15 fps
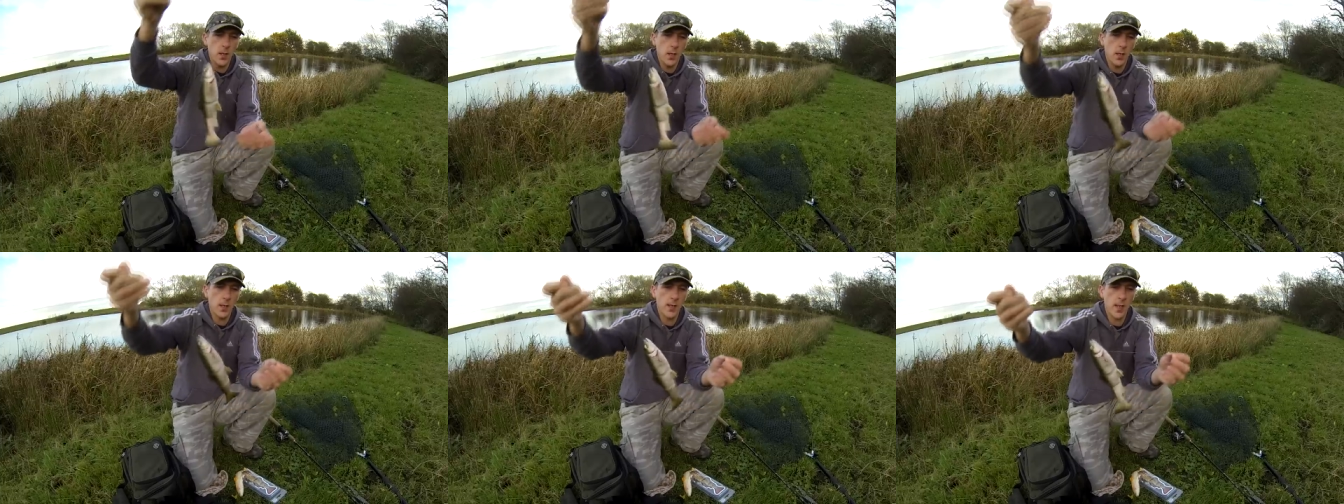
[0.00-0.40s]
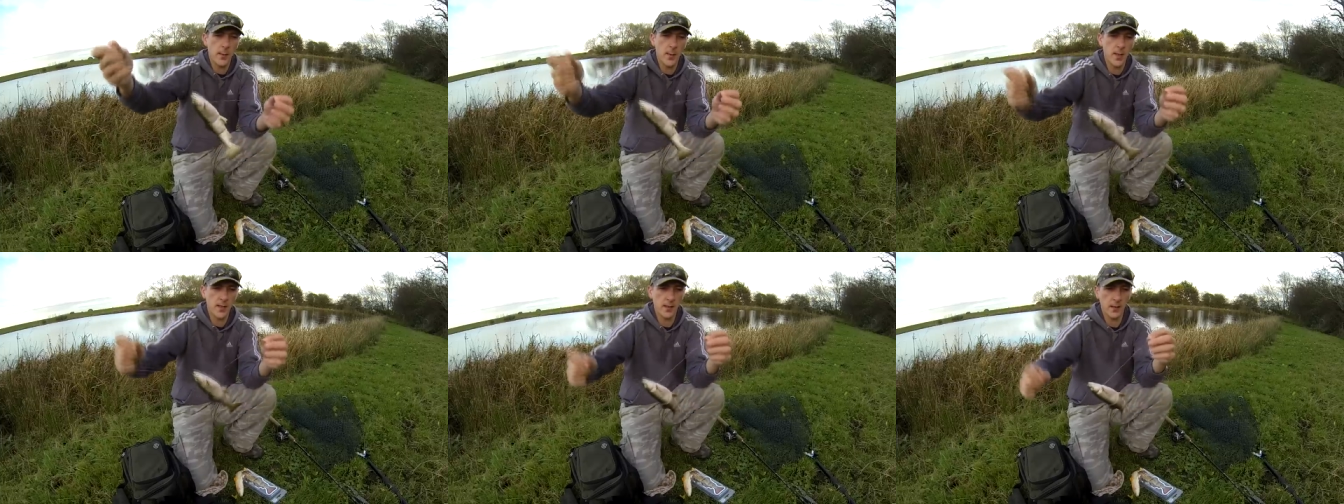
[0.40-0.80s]
and that
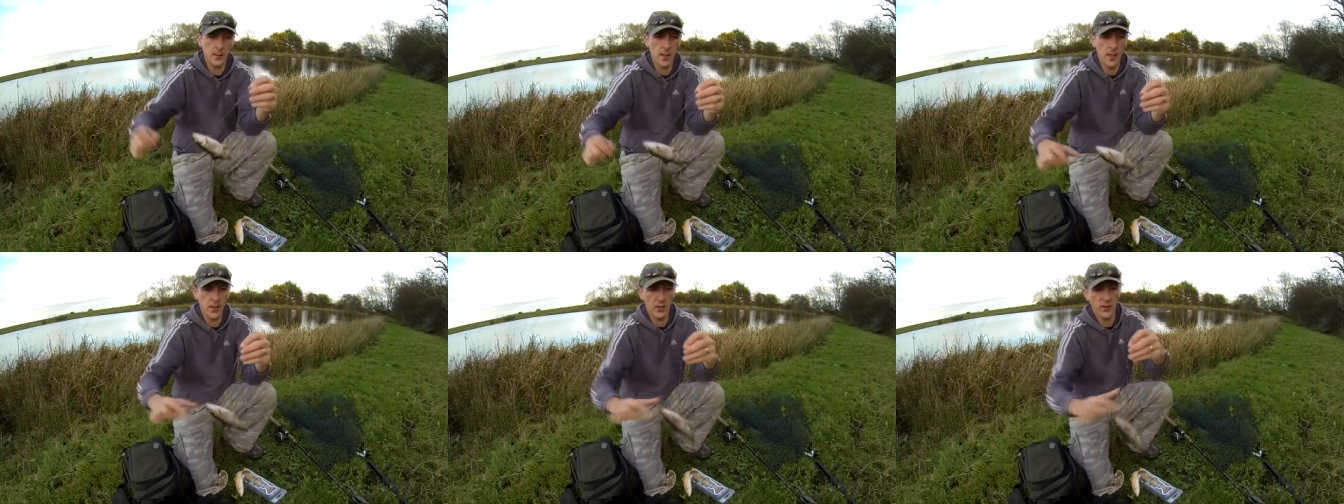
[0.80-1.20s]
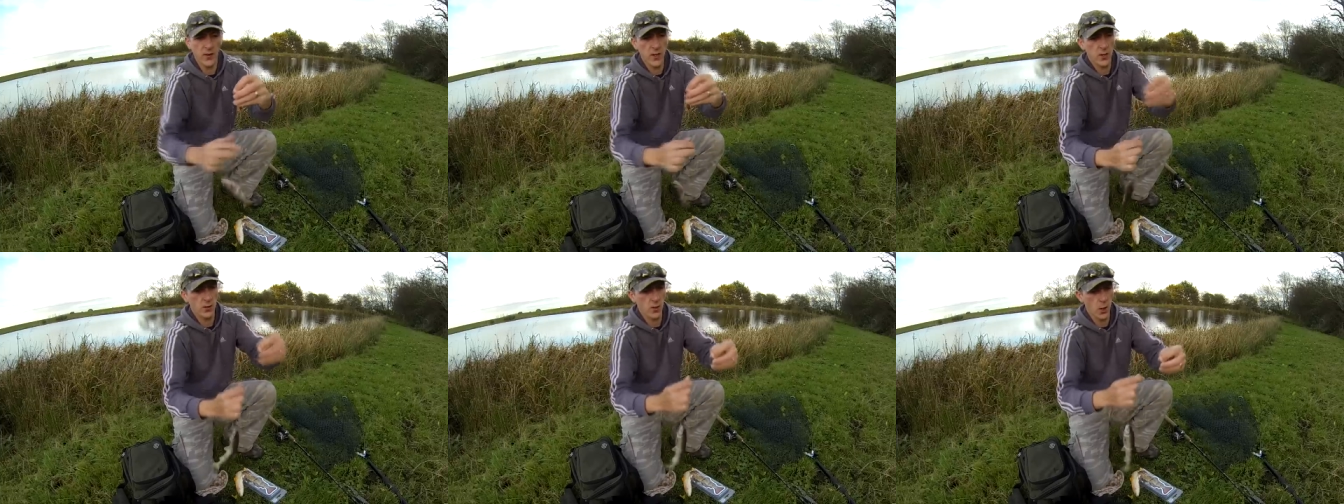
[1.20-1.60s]
basically means your
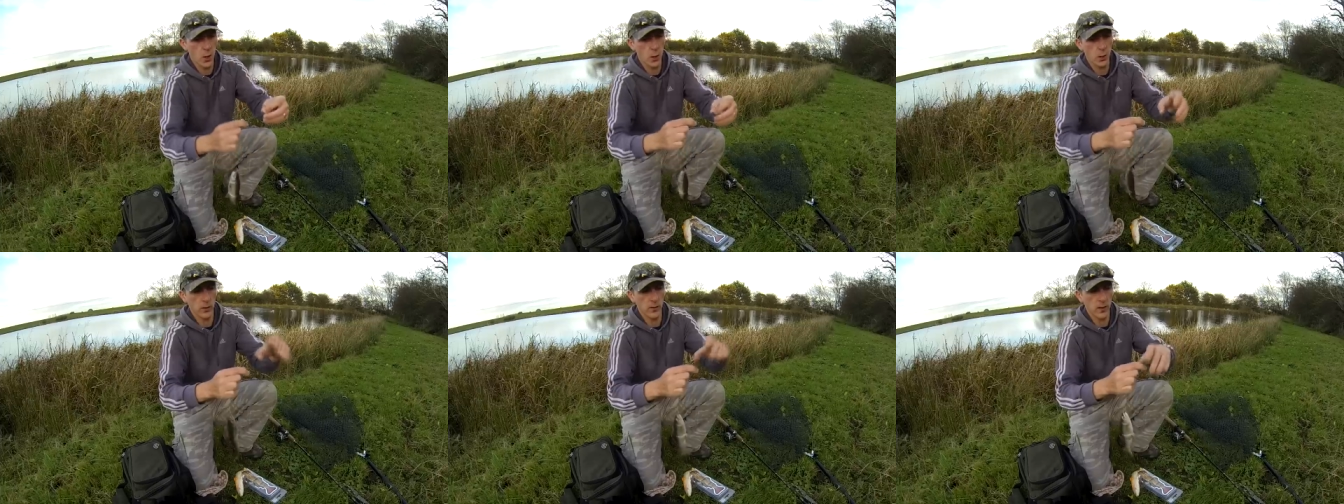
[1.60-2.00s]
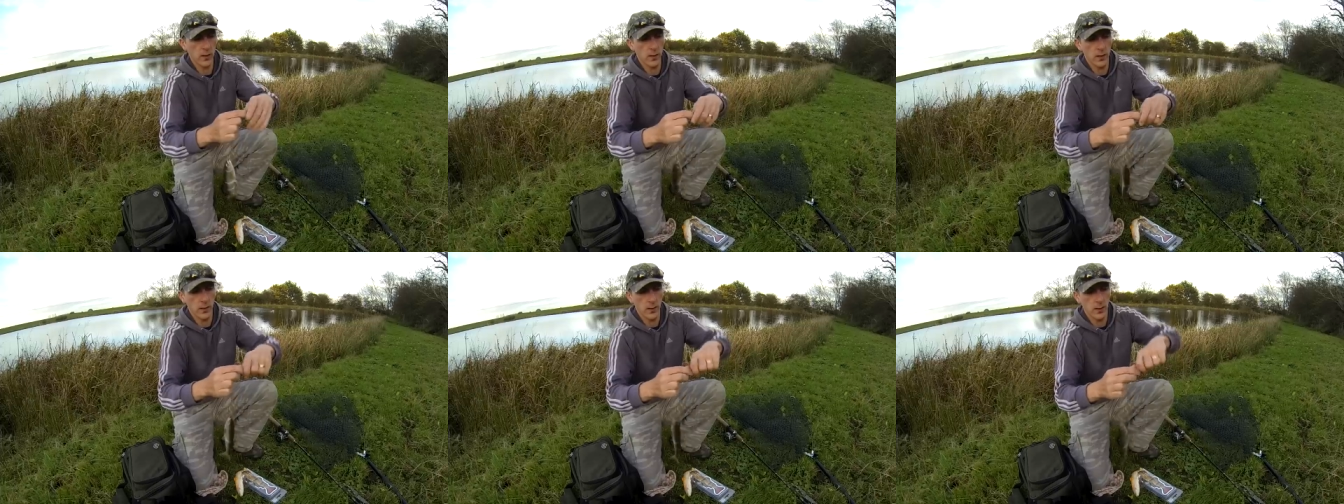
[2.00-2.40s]
fish has got hold of
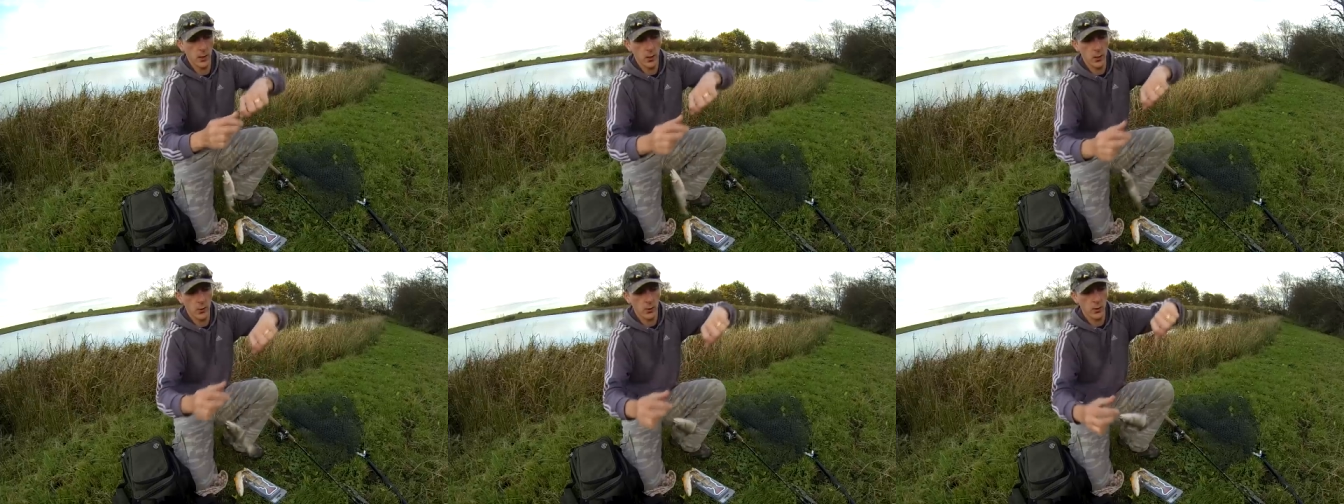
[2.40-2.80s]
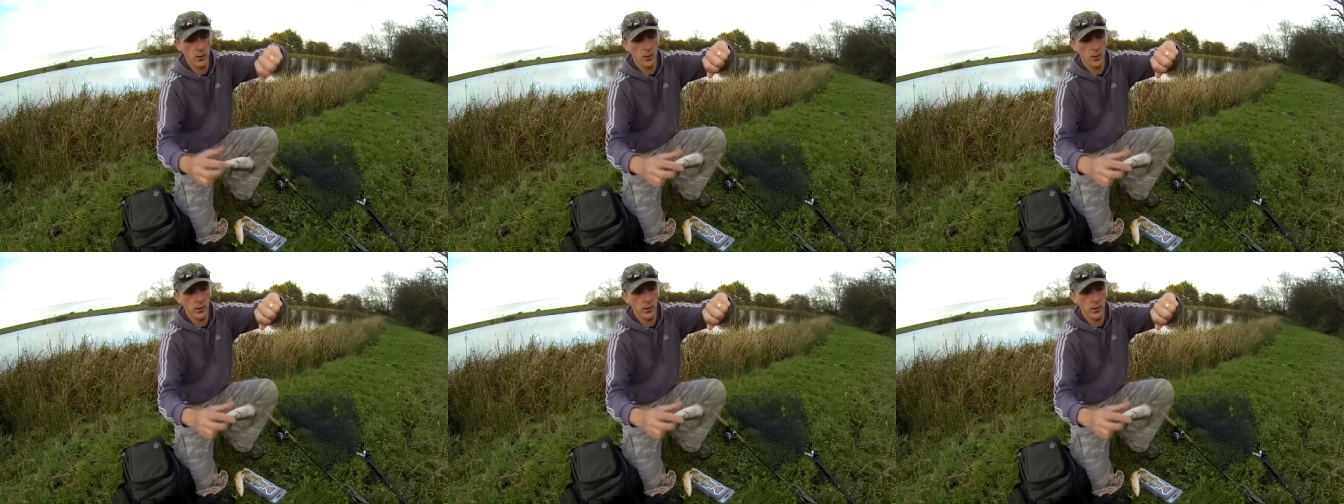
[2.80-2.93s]
your, your hooks